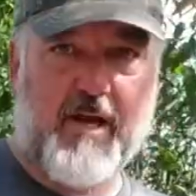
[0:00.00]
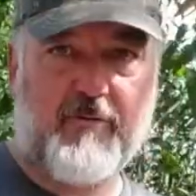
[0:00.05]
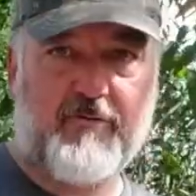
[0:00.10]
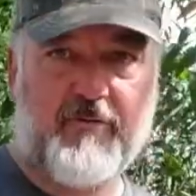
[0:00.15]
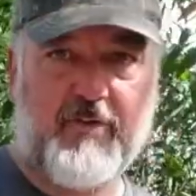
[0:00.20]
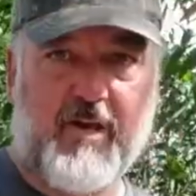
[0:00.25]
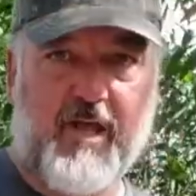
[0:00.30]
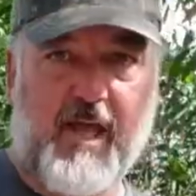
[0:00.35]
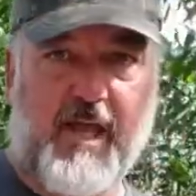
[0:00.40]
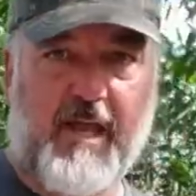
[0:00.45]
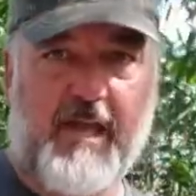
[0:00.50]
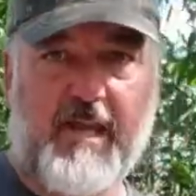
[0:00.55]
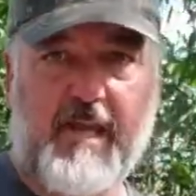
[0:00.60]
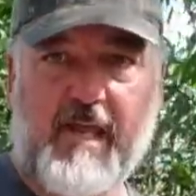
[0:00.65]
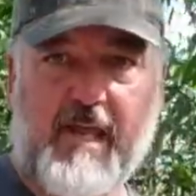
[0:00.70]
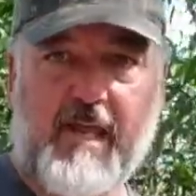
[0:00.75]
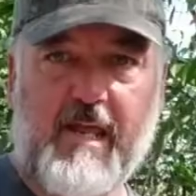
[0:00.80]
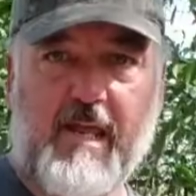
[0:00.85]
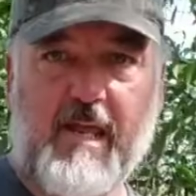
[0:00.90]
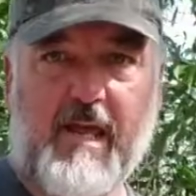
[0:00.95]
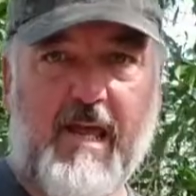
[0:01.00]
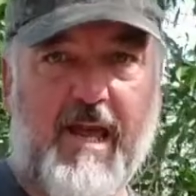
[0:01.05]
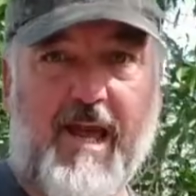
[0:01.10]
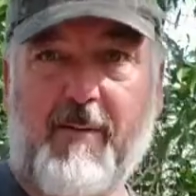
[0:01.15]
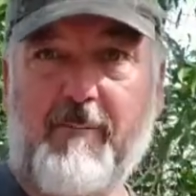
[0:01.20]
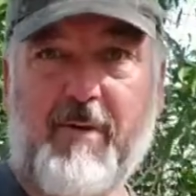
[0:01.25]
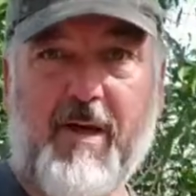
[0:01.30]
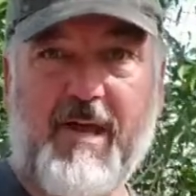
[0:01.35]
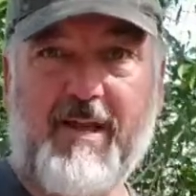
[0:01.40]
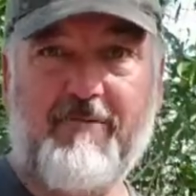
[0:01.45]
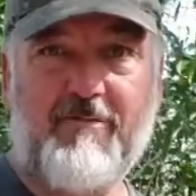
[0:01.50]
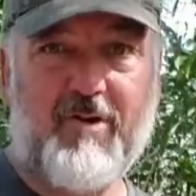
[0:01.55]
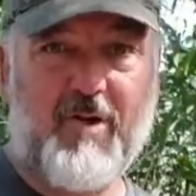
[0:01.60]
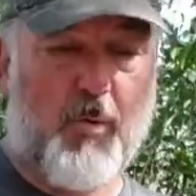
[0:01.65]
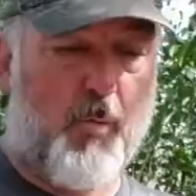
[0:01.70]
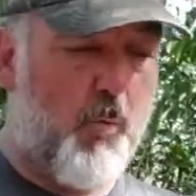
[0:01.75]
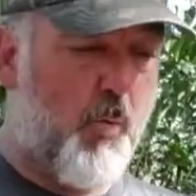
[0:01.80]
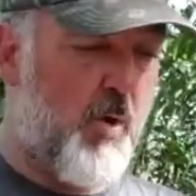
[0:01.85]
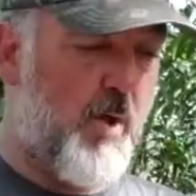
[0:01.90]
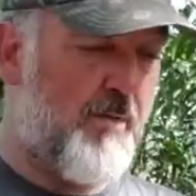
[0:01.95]
tonight, I'm not even
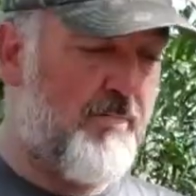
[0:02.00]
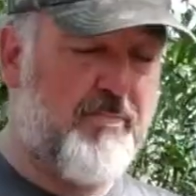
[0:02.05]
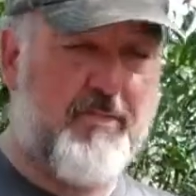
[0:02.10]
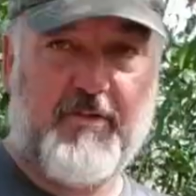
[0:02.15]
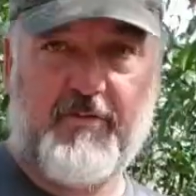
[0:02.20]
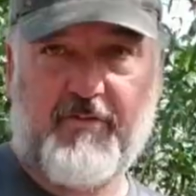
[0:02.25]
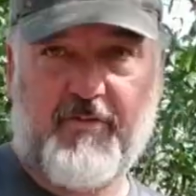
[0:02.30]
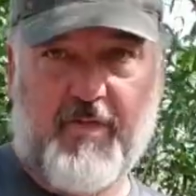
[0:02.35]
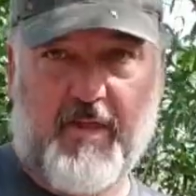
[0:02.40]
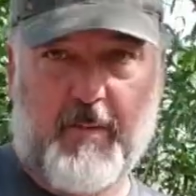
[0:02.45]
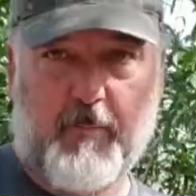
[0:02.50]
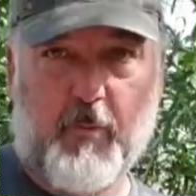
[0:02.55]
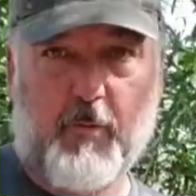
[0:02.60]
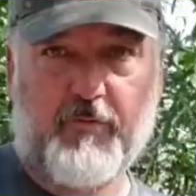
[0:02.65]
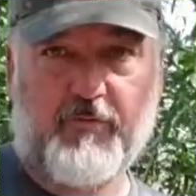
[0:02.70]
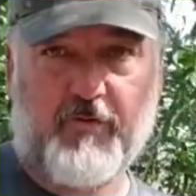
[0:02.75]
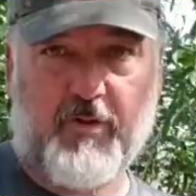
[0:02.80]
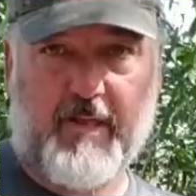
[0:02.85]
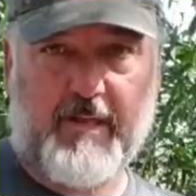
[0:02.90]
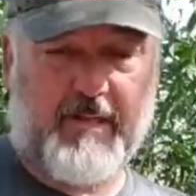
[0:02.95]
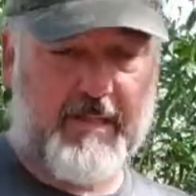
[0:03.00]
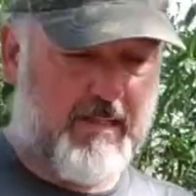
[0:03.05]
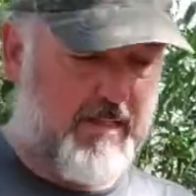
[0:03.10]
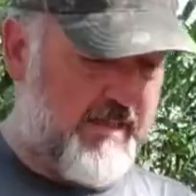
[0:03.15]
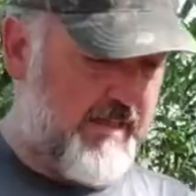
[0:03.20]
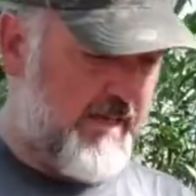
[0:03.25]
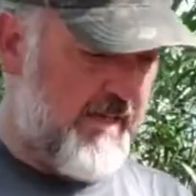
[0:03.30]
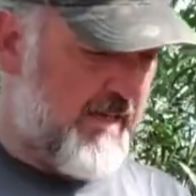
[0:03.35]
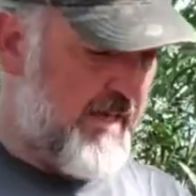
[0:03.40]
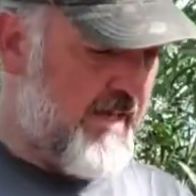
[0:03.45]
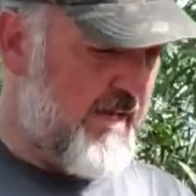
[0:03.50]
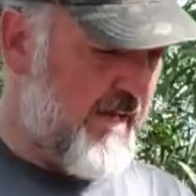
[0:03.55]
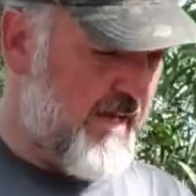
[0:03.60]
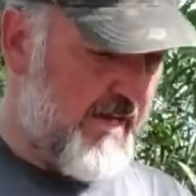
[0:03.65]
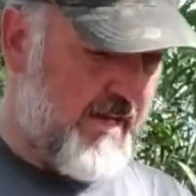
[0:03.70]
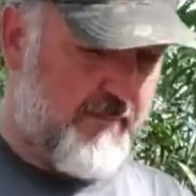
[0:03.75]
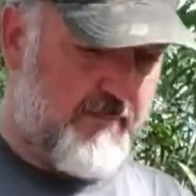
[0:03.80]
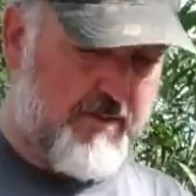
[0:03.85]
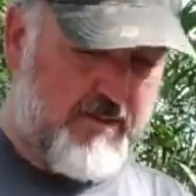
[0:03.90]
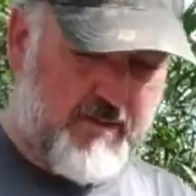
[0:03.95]
going to want this thing most likely,
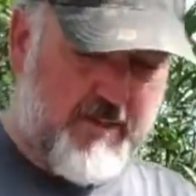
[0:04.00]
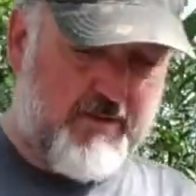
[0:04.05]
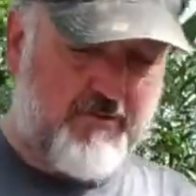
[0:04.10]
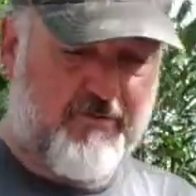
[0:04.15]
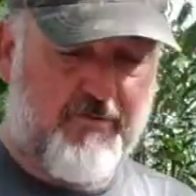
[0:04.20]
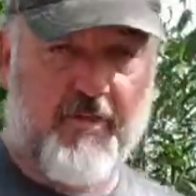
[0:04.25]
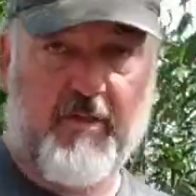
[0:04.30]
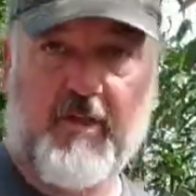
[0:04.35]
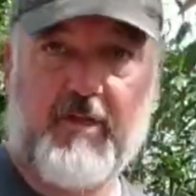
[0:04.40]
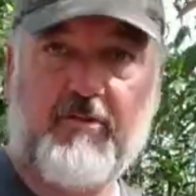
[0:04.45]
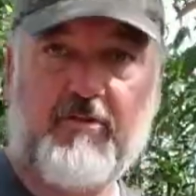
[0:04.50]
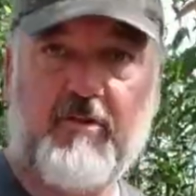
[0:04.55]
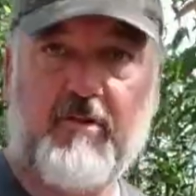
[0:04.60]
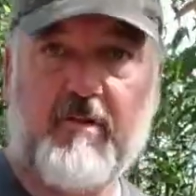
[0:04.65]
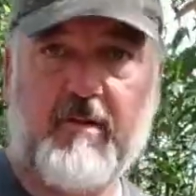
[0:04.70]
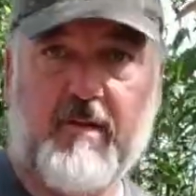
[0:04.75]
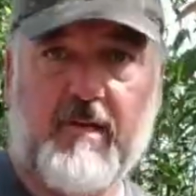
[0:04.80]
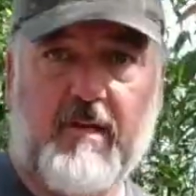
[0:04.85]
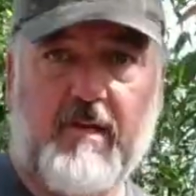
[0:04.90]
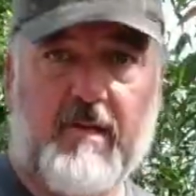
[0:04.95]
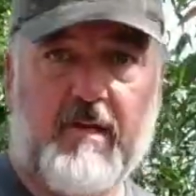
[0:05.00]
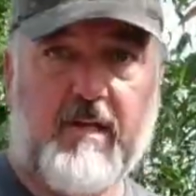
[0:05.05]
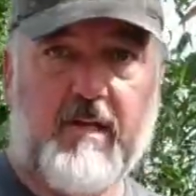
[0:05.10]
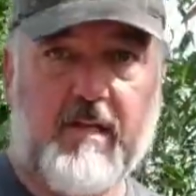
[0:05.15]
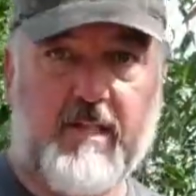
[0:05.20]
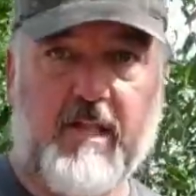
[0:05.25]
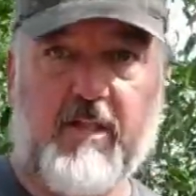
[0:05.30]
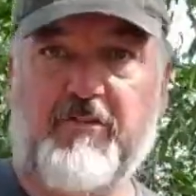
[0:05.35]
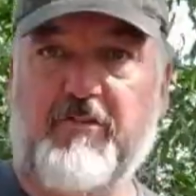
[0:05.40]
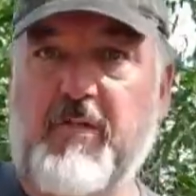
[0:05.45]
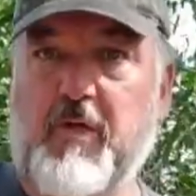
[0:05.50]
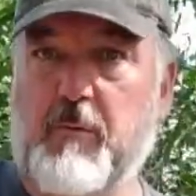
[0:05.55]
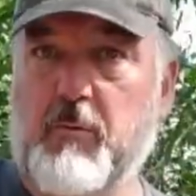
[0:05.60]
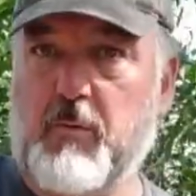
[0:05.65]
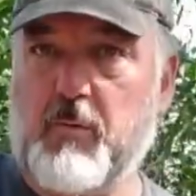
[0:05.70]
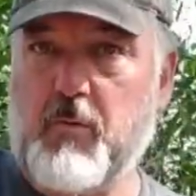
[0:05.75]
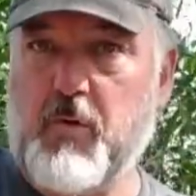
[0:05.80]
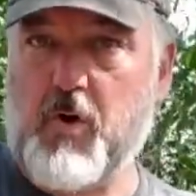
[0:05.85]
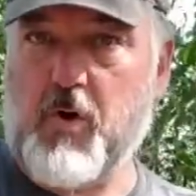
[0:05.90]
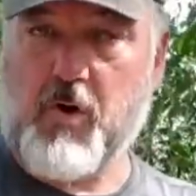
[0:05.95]
unless they were
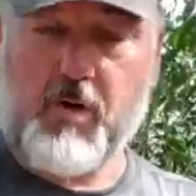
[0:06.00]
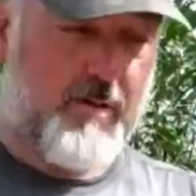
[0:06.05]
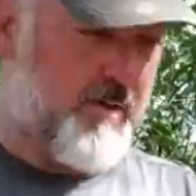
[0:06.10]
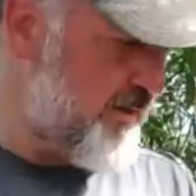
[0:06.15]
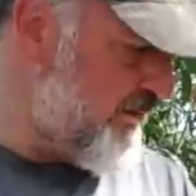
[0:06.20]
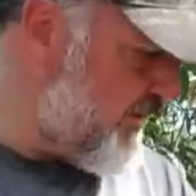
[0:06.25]
wrong in